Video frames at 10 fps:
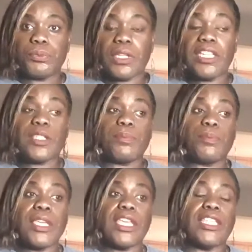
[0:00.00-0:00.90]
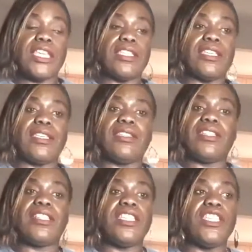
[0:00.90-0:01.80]
And
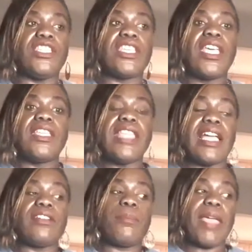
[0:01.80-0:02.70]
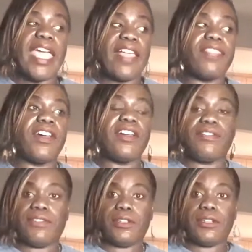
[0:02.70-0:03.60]
it leads down a path
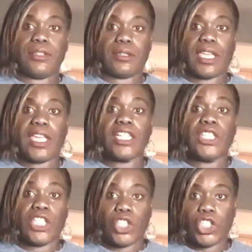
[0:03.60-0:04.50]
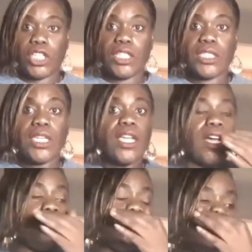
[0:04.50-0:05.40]
of, okay, addictions
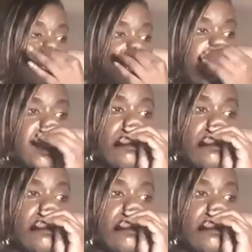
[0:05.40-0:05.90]
of drugs.